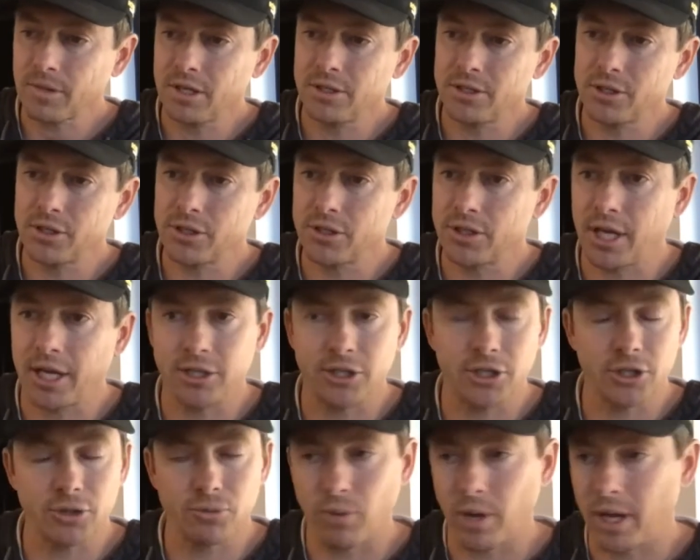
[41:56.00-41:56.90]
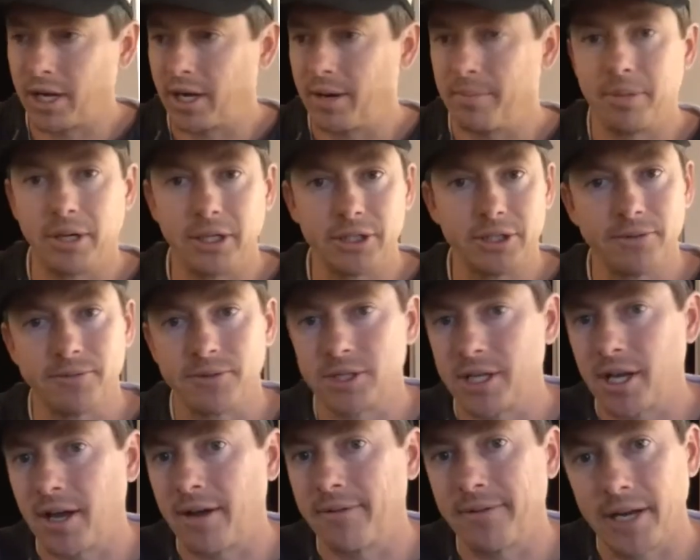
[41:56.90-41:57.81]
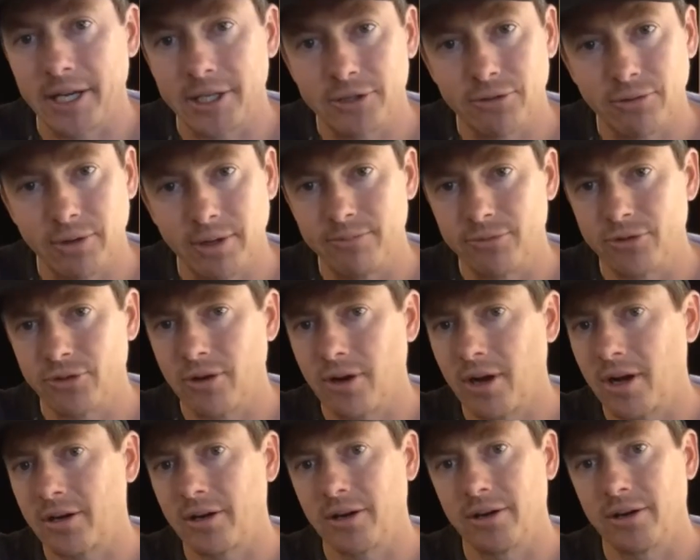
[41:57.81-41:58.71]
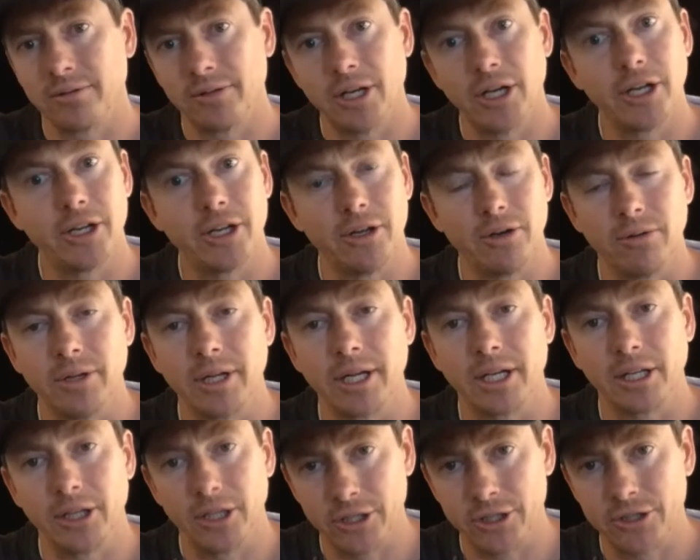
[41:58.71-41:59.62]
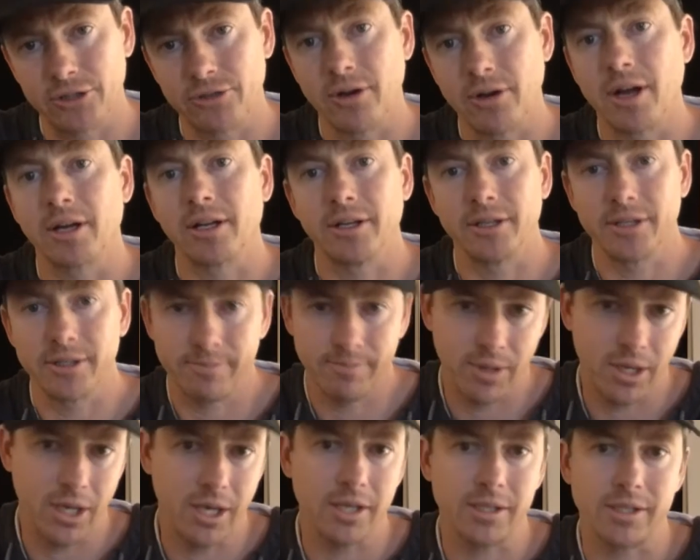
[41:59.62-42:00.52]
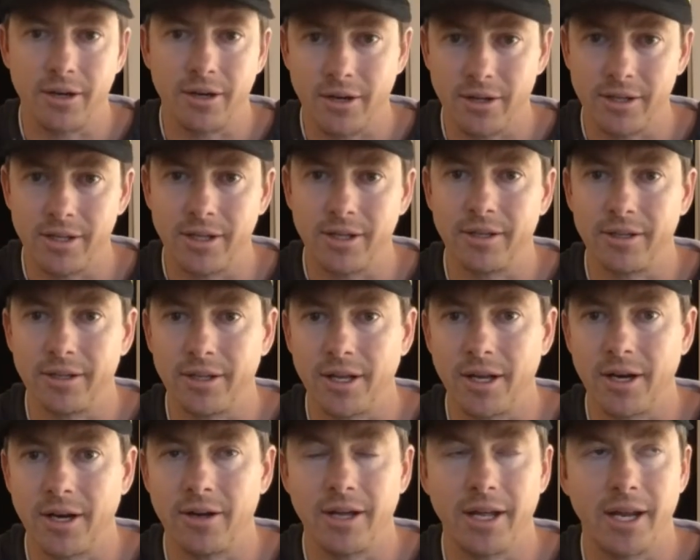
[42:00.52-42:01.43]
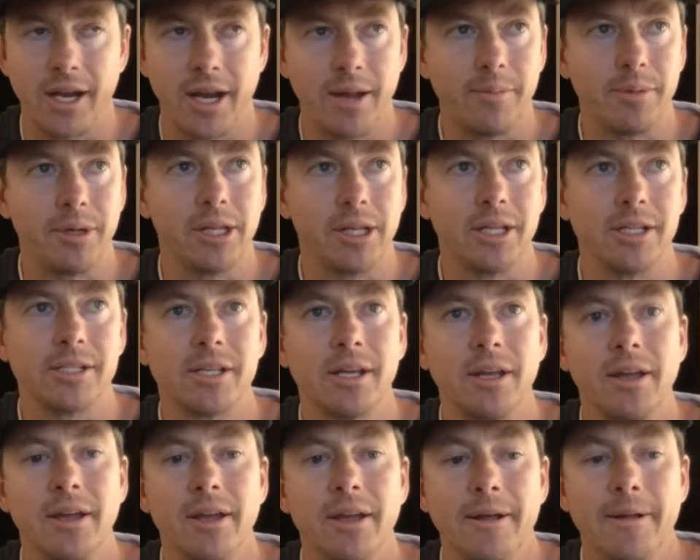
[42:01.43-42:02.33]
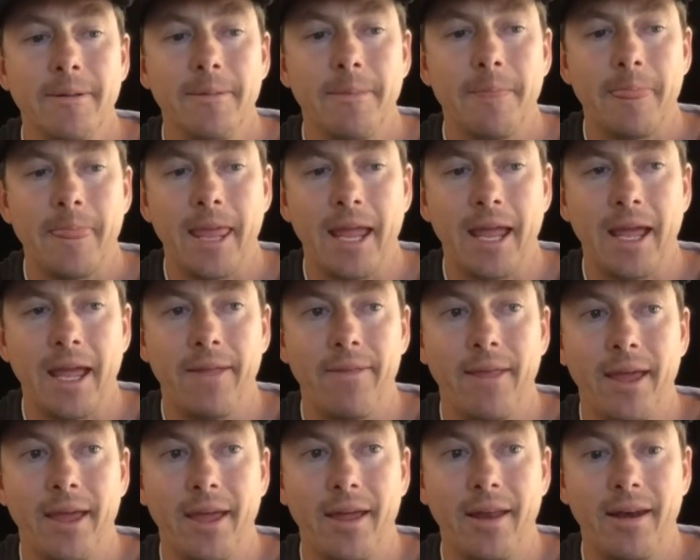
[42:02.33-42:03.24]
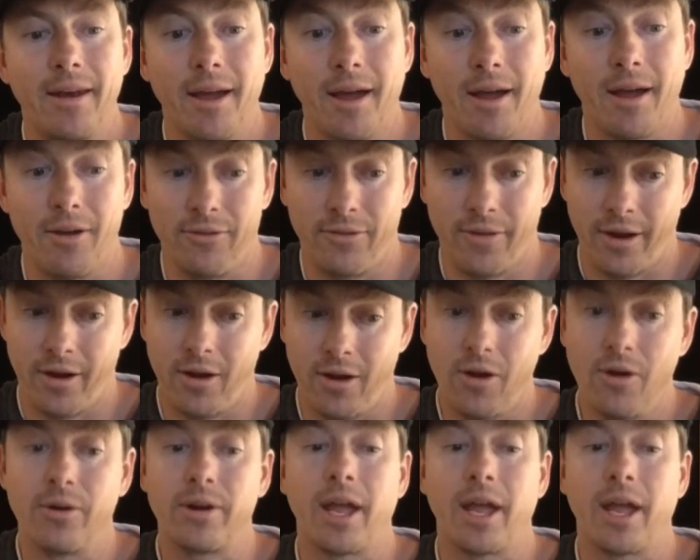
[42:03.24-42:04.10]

they just rented a bunch of stuff, ice cream truck, or like a lunch truck and a bus and then an ambulance. And then I was like, okay,